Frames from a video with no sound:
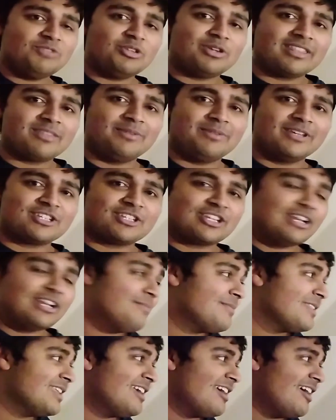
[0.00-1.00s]
you get the picture.
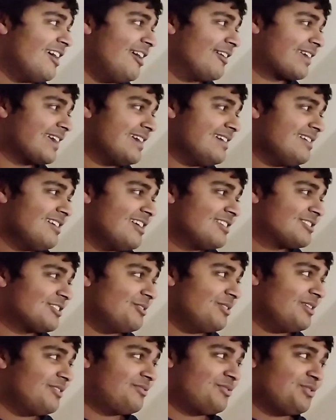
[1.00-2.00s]
Okay, so
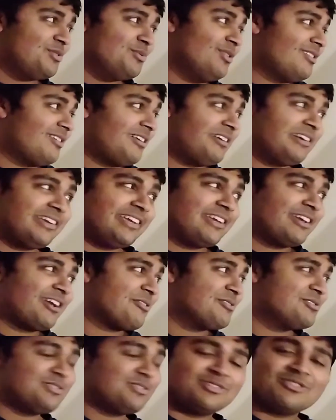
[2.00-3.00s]
if you want, I
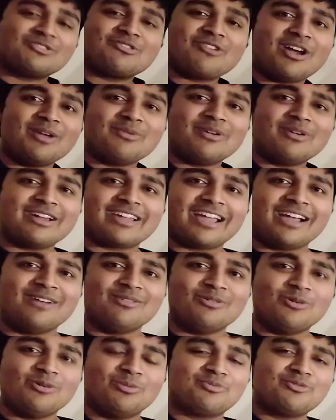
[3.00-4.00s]
encourage you to try and work
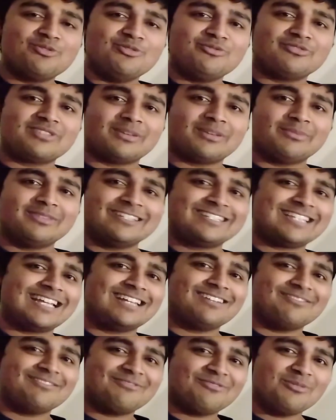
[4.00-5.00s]
out or prove some of the
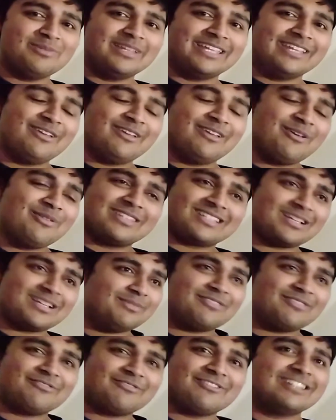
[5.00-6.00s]
standard formula you know, the sum
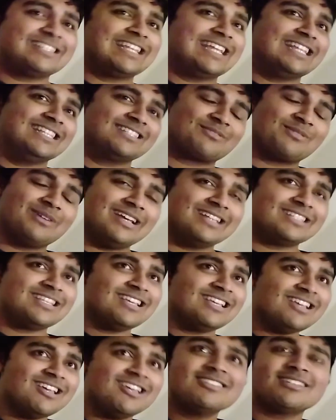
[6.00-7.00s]
of the first n squares,
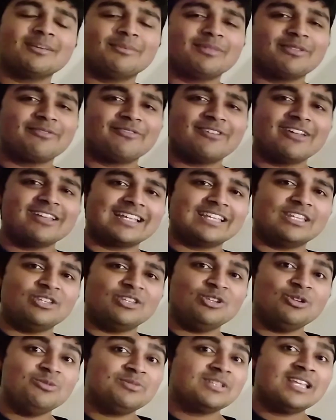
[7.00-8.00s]
sum of the first n
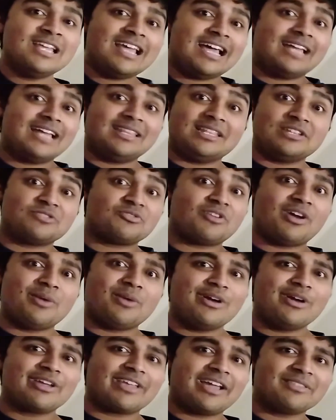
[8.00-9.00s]
cubes, and then try and
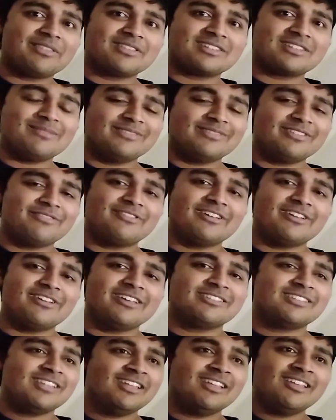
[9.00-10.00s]
work out the sum of the
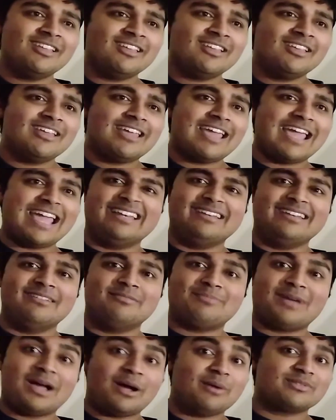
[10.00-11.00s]
first n
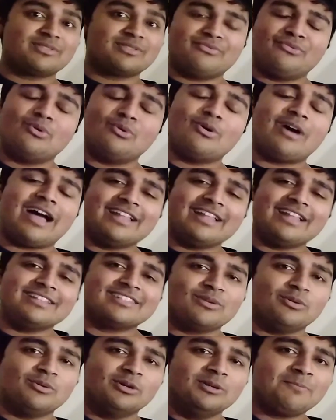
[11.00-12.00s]
powers of 4, and
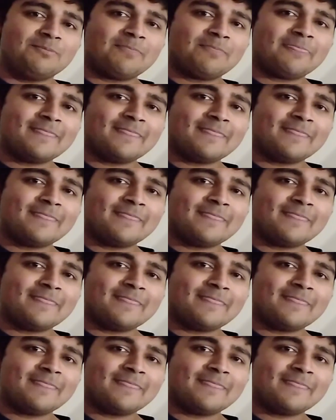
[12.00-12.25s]
so on.